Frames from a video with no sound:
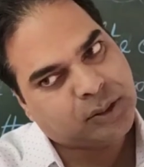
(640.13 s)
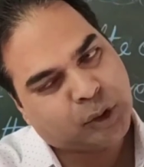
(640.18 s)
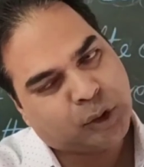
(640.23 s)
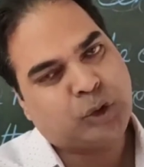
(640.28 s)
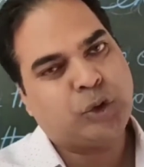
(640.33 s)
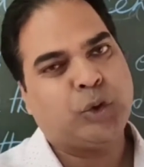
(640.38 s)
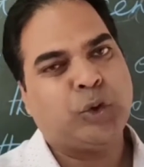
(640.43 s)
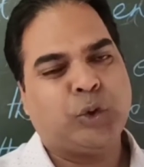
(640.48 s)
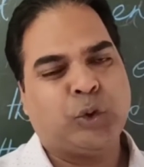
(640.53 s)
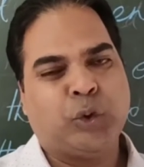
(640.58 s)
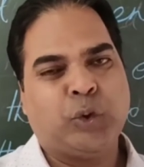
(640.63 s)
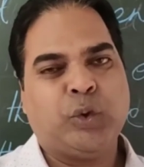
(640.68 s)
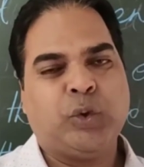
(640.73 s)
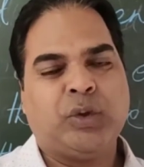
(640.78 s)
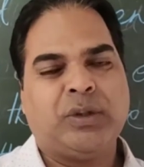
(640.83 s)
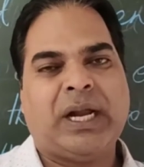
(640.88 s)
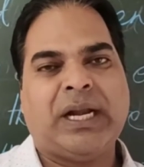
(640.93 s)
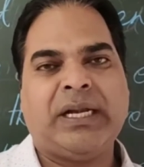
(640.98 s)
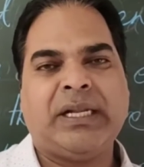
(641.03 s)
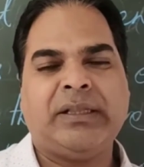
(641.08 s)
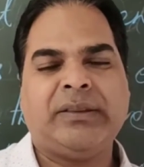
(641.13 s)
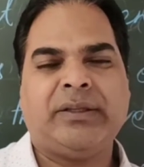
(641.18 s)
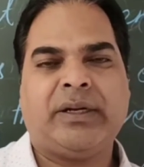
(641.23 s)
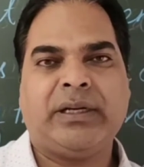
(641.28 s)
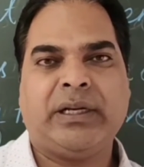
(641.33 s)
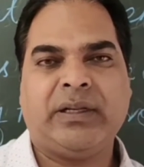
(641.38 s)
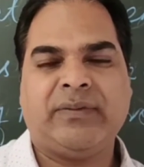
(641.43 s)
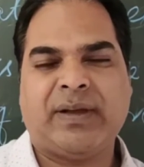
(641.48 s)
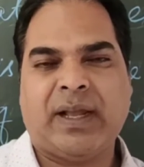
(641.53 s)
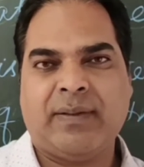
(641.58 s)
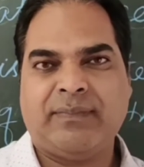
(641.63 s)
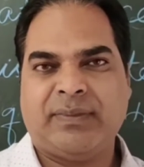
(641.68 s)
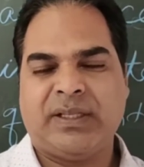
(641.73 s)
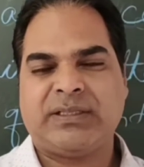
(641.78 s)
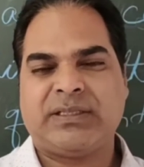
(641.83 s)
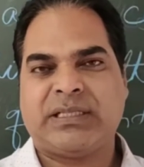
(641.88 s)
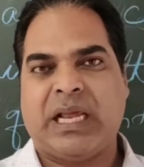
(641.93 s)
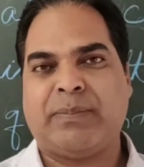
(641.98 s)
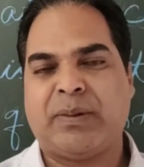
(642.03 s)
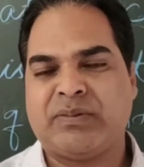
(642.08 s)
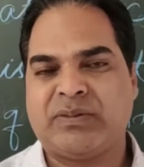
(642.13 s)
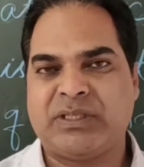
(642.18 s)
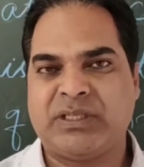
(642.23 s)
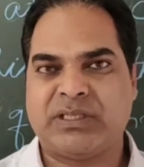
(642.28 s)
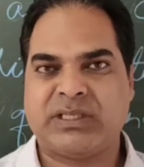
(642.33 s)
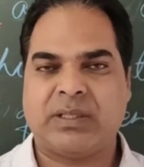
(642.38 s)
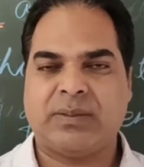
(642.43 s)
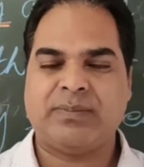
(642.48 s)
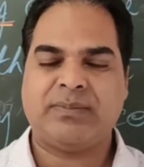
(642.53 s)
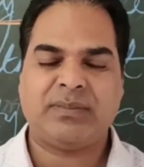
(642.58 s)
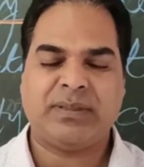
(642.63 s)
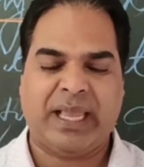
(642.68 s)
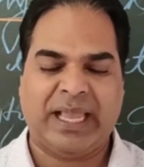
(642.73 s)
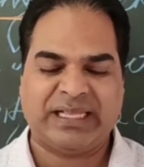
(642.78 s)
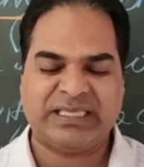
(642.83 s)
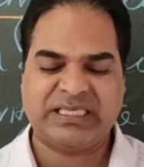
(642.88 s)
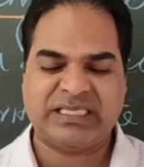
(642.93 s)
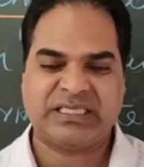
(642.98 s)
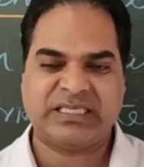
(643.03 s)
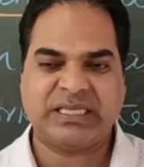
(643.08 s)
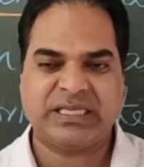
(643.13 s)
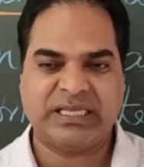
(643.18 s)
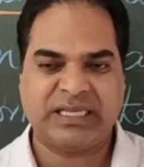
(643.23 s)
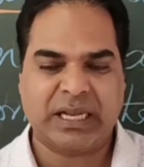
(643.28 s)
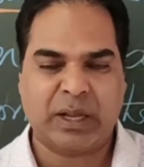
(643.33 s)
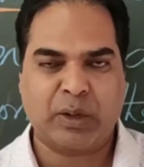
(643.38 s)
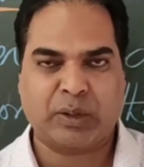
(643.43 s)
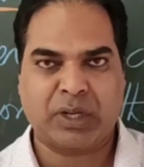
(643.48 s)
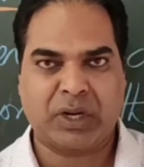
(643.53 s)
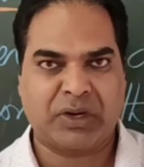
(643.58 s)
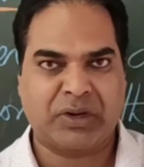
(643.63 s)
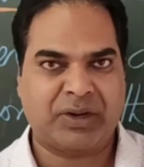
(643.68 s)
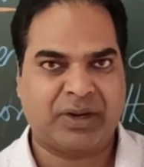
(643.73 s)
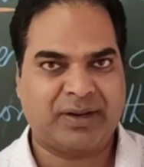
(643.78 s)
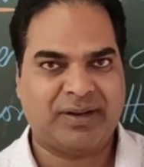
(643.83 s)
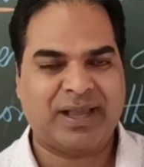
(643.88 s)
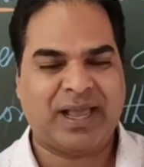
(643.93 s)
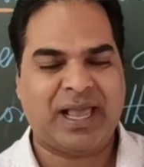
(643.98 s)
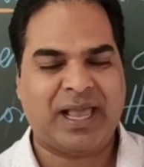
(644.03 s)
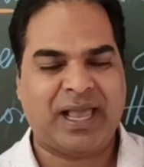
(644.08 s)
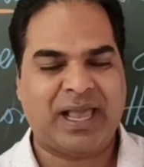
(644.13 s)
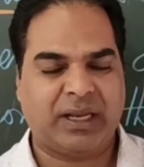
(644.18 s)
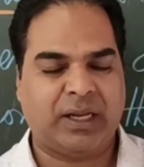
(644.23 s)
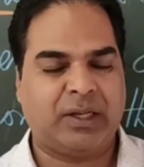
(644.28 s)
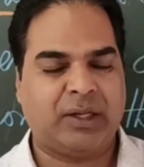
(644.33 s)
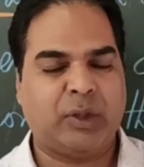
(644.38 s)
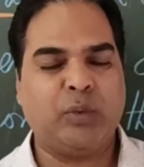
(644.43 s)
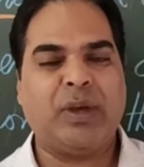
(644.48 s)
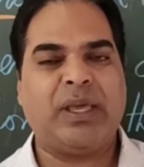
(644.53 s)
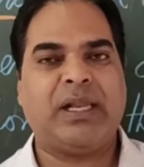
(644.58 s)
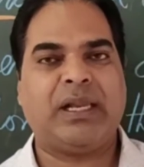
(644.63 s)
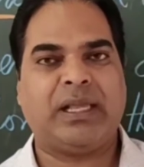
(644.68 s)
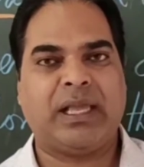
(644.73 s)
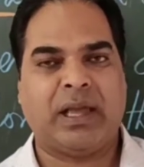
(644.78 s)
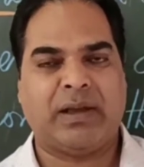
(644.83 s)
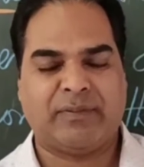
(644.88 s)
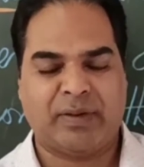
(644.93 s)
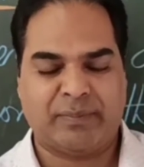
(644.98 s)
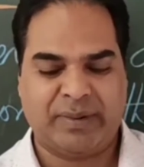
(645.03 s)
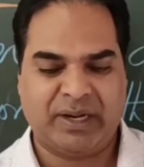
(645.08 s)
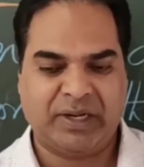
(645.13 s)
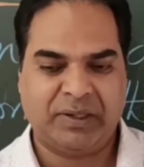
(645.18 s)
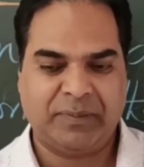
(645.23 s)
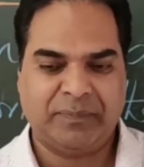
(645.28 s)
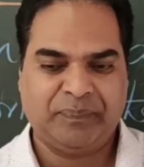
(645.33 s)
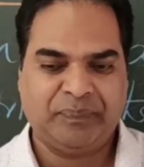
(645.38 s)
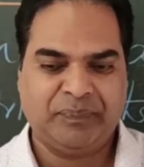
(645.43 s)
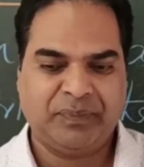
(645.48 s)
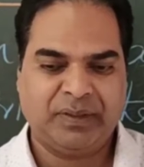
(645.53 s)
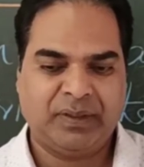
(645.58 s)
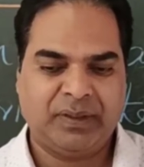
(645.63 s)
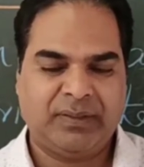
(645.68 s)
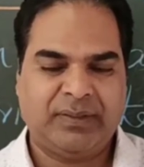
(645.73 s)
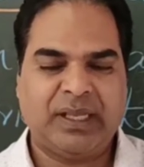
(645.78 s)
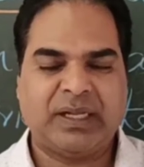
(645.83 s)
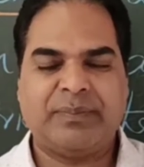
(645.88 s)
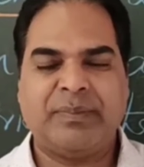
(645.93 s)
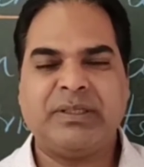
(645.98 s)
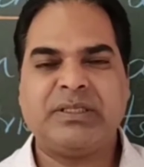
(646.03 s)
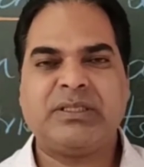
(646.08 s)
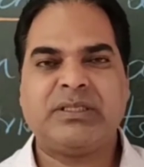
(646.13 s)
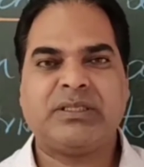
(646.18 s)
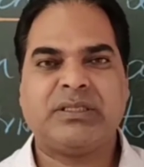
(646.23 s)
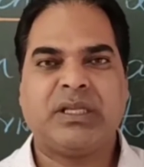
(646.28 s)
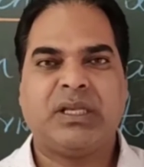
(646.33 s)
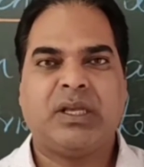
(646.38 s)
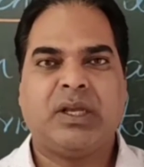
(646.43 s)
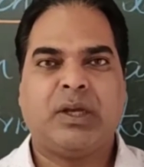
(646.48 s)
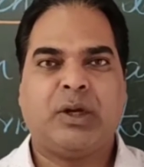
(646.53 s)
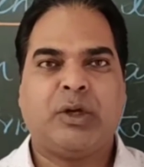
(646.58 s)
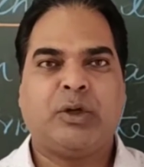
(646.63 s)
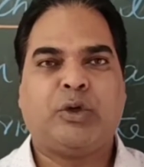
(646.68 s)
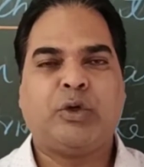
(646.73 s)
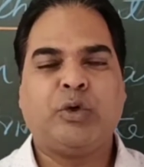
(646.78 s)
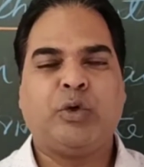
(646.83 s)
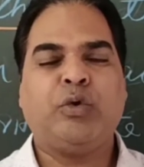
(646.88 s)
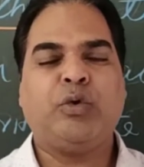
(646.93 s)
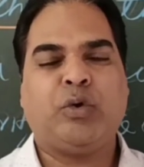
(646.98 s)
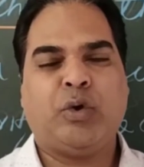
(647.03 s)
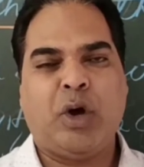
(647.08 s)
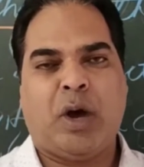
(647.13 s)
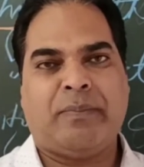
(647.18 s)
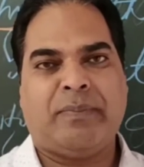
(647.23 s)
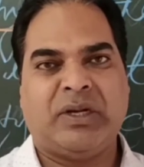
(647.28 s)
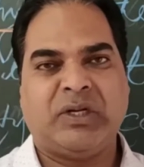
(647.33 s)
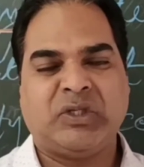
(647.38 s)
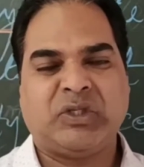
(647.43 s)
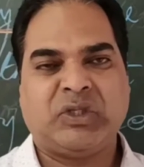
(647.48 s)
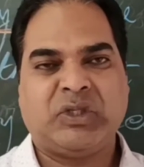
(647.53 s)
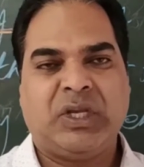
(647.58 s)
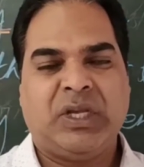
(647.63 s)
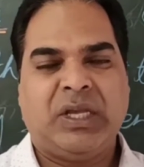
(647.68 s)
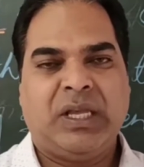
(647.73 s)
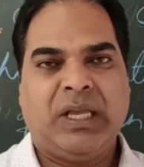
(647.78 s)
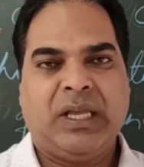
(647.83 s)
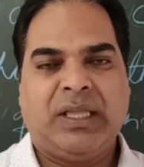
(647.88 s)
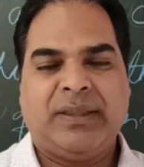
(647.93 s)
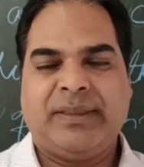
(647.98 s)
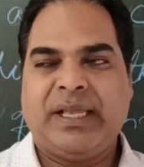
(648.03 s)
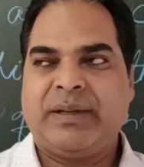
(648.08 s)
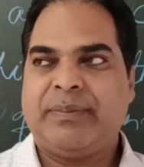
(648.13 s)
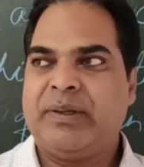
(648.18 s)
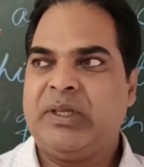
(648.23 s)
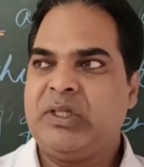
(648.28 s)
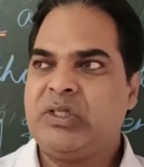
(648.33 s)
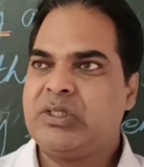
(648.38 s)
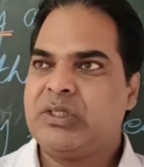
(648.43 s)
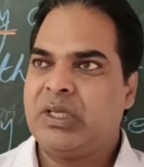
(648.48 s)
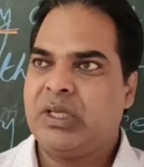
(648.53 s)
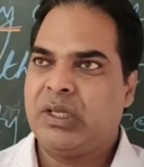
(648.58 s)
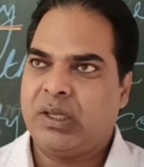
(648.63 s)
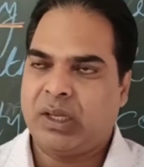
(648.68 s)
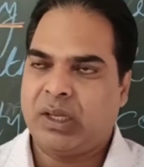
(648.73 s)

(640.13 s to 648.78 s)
to 1935, this type of system existed in our country. Diarchy, dual government. That means two governments. That means